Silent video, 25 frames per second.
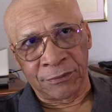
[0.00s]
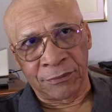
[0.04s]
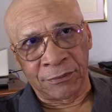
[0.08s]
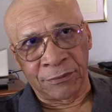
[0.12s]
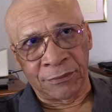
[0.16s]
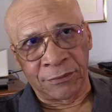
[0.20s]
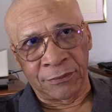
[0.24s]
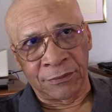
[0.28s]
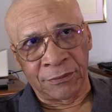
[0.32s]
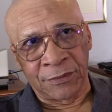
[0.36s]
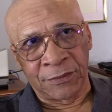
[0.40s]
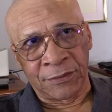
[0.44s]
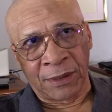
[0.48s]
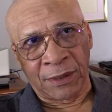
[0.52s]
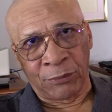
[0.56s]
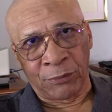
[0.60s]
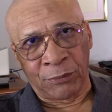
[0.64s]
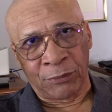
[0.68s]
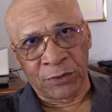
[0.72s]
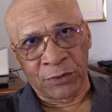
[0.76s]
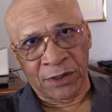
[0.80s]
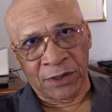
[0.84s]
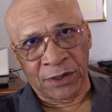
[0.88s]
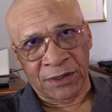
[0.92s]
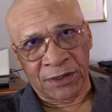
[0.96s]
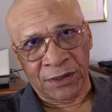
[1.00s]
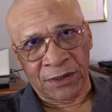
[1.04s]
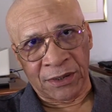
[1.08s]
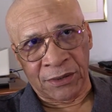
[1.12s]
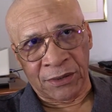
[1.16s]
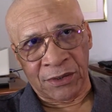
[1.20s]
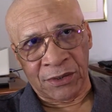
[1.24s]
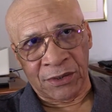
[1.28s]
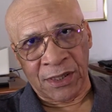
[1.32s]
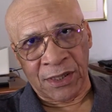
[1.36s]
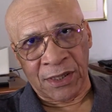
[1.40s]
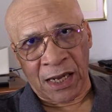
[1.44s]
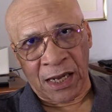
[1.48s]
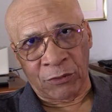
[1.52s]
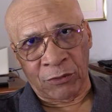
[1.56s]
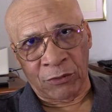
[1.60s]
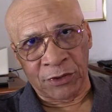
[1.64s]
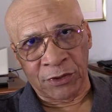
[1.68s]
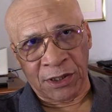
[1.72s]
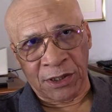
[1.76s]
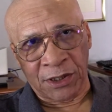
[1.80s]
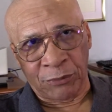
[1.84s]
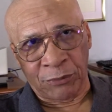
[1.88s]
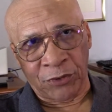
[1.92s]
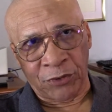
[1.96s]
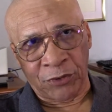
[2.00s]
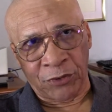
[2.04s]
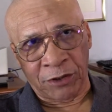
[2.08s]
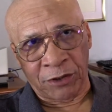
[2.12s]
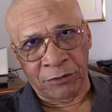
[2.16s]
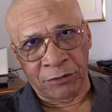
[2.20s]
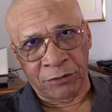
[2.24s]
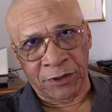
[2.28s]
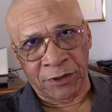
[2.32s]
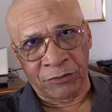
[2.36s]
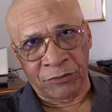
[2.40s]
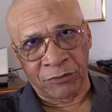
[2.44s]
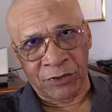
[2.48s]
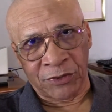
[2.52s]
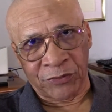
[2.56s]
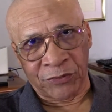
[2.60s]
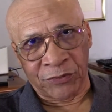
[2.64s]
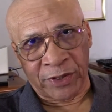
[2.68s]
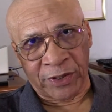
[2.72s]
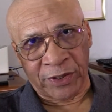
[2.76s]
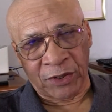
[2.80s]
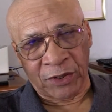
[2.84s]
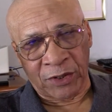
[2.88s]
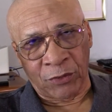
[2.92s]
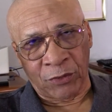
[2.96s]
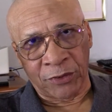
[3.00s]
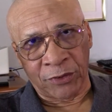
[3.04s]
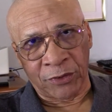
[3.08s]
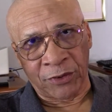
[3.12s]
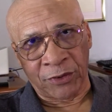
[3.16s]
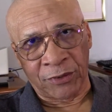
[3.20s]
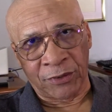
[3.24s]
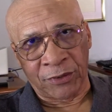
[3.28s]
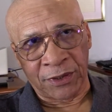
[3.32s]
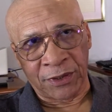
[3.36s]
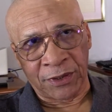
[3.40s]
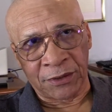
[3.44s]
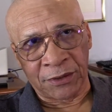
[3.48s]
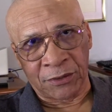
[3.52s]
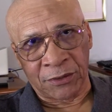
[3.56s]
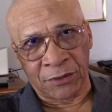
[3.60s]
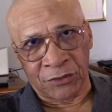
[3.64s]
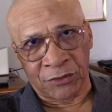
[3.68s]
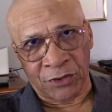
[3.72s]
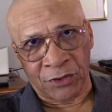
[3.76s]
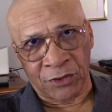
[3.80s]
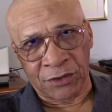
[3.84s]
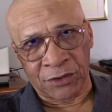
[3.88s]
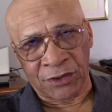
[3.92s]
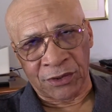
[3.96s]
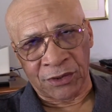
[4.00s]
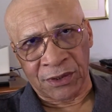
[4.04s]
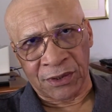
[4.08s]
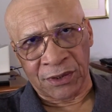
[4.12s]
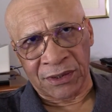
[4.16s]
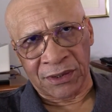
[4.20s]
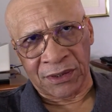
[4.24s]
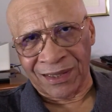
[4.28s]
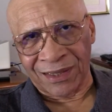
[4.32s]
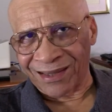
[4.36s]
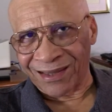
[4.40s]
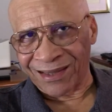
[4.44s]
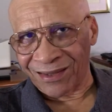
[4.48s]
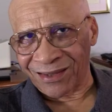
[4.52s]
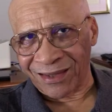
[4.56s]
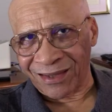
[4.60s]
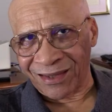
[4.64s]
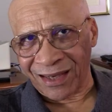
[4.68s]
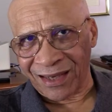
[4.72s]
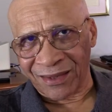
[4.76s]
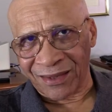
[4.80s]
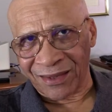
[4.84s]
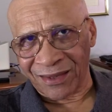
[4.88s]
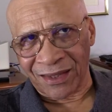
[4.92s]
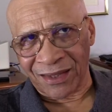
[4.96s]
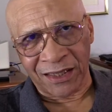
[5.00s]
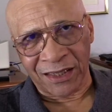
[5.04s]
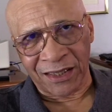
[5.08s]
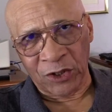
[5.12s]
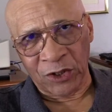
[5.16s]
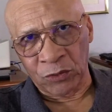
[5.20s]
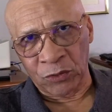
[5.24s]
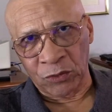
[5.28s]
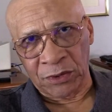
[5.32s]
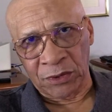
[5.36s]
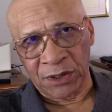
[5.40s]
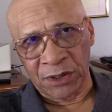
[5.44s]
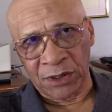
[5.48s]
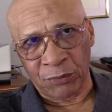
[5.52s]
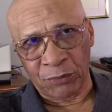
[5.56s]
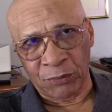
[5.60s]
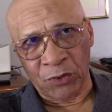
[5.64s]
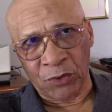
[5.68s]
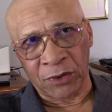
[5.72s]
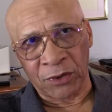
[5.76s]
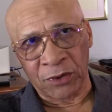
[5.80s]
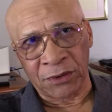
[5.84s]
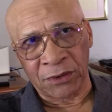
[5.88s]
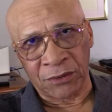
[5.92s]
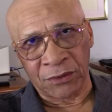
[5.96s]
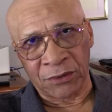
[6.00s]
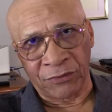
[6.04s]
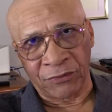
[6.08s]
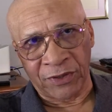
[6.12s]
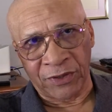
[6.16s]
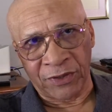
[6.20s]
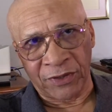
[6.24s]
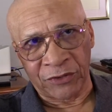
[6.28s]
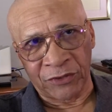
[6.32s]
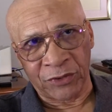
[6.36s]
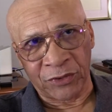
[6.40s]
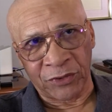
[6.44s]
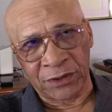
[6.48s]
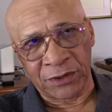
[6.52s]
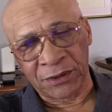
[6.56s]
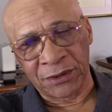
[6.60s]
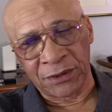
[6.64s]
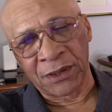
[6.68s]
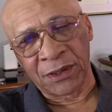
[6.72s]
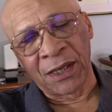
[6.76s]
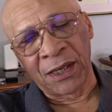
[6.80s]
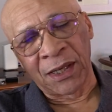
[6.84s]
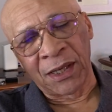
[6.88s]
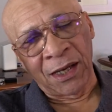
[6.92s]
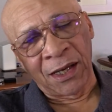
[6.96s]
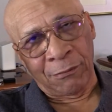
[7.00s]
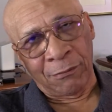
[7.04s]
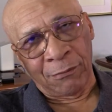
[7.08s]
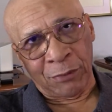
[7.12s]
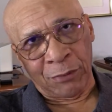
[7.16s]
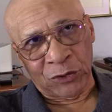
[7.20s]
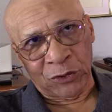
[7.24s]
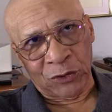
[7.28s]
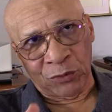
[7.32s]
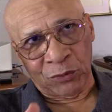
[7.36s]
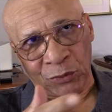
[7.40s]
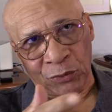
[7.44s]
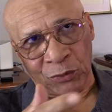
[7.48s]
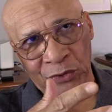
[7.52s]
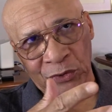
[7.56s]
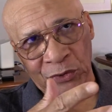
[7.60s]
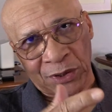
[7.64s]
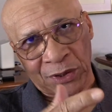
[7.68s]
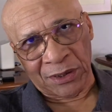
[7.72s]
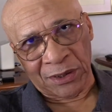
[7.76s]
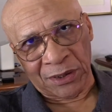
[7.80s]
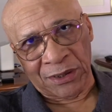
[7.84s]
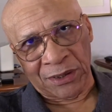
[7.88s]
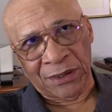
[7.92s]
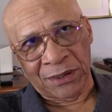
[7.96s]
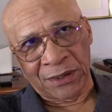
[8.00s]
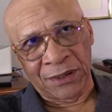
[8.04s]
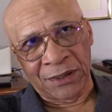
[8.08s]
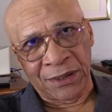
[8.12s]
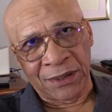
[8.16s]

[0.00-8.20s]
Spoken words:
They put a 3-hour temporary restraining order on it. The judge did yesterday. I think he couldn't deport the Venezuelan, but supposedly